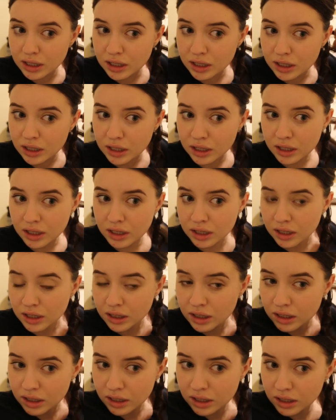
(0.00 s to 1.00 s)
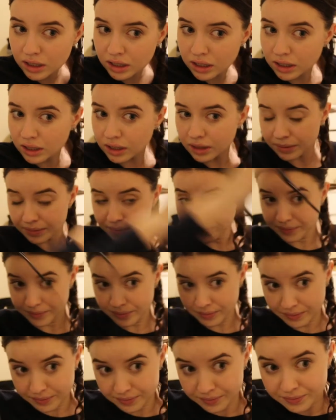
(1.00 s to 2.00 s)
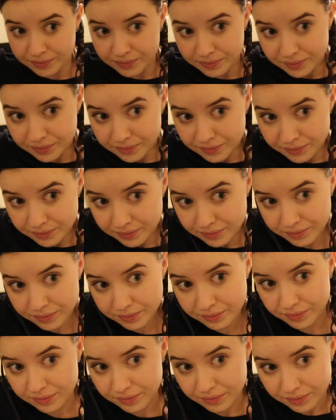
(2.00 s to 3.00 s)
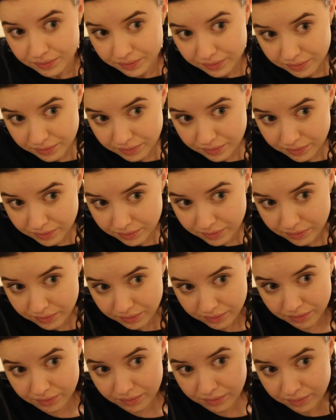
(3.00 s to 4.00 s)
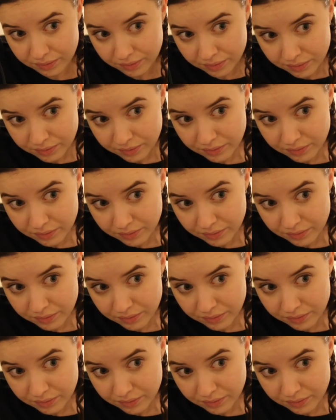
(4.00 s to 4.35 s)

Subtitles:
Nobody speaks.